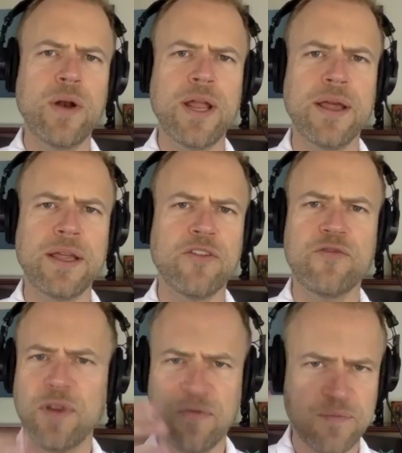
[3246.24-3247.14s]

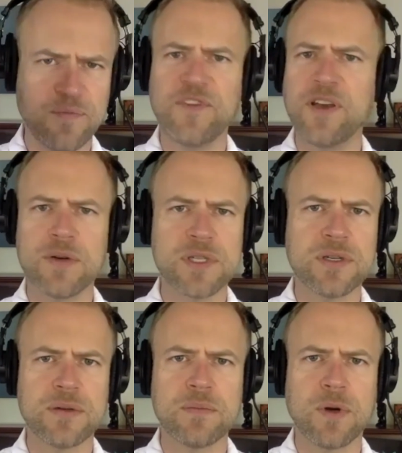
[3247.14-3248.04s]
if viewers
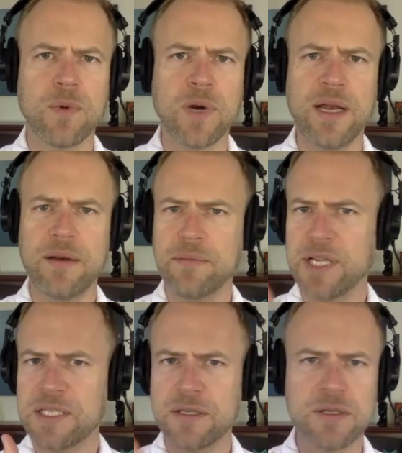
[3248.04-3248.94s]
and
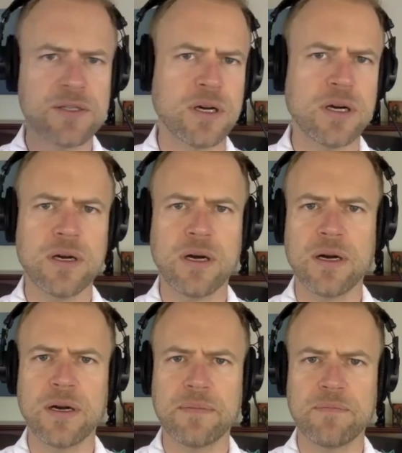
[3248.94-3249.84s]
listeners
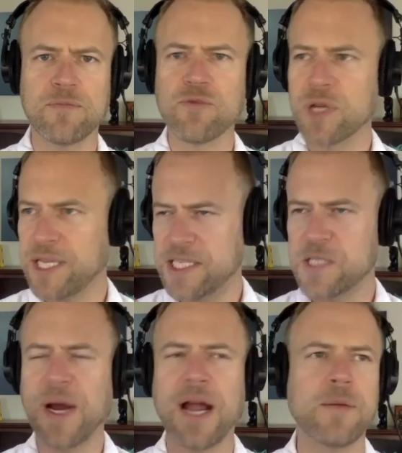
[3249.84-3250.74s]
are really
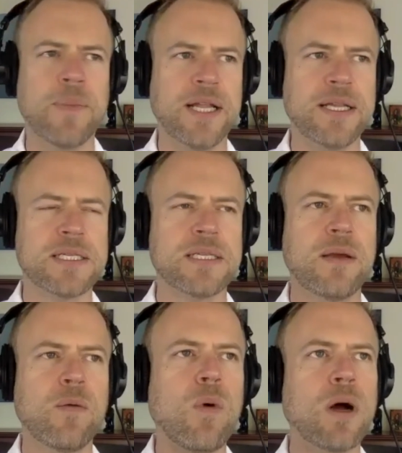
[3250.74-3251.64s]
inspired by this and
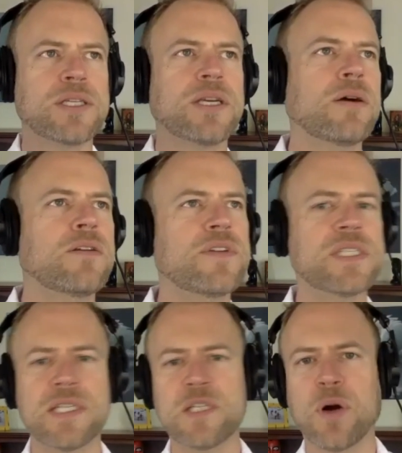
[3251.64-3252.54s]
they want to go and
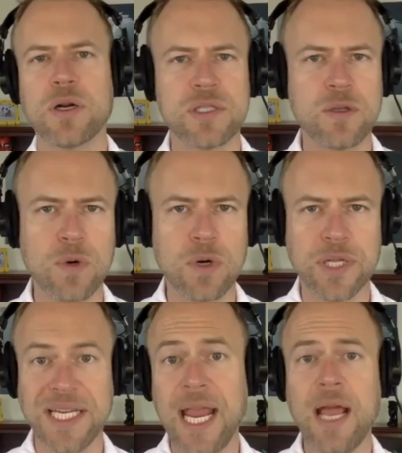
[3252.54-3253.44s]
visit these parts of the world,
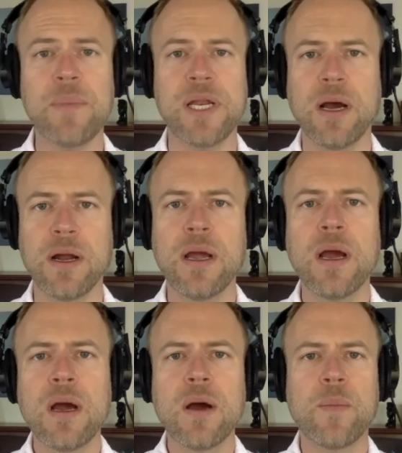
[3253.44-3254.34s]
it can be done.
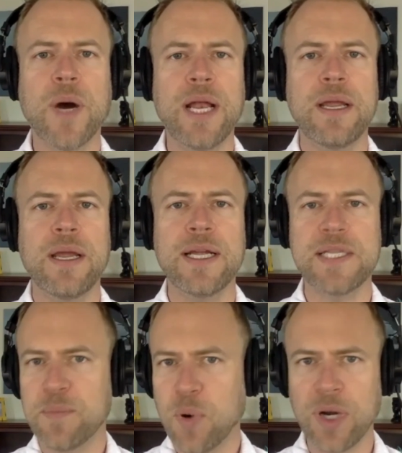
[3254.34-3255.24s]
But
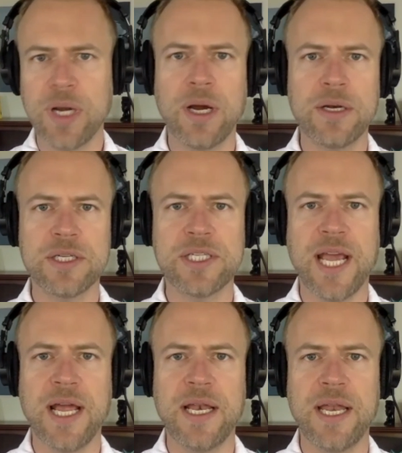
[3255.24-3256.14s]
it's important to
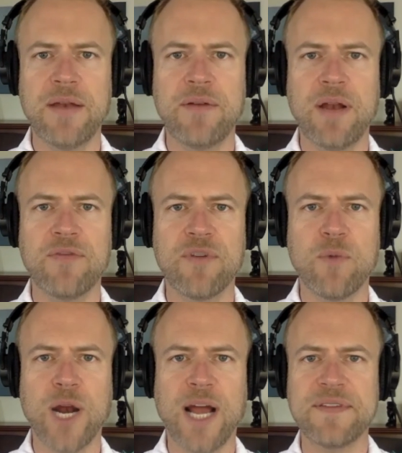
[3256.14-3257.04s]
understand, and from
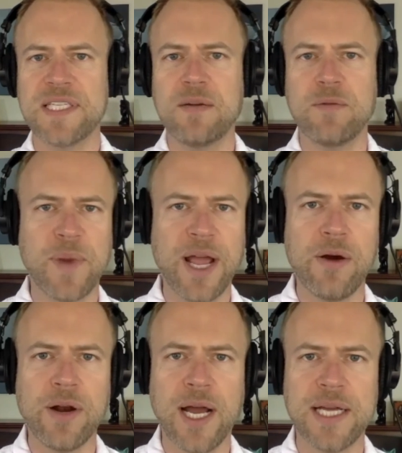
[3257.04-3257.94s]
what I've seen with my
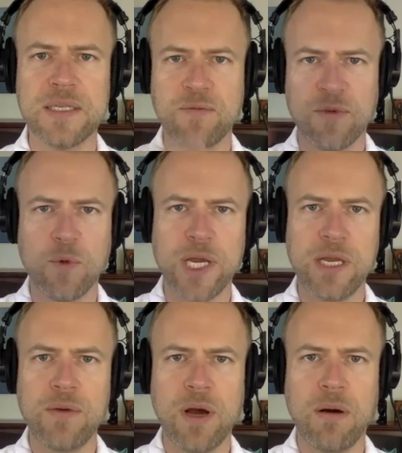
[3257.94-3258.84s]
own eyes, and from what
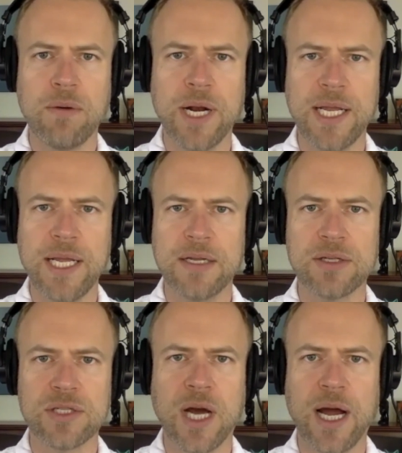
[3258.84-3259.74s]
you know already,
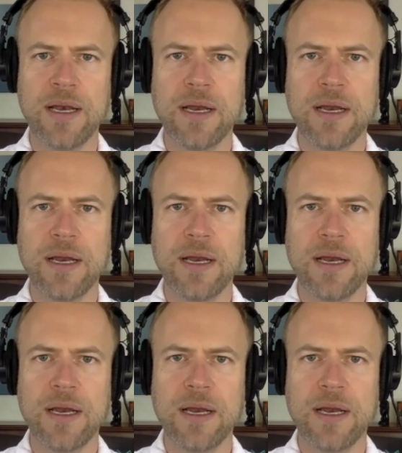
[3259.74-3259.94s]
there's not,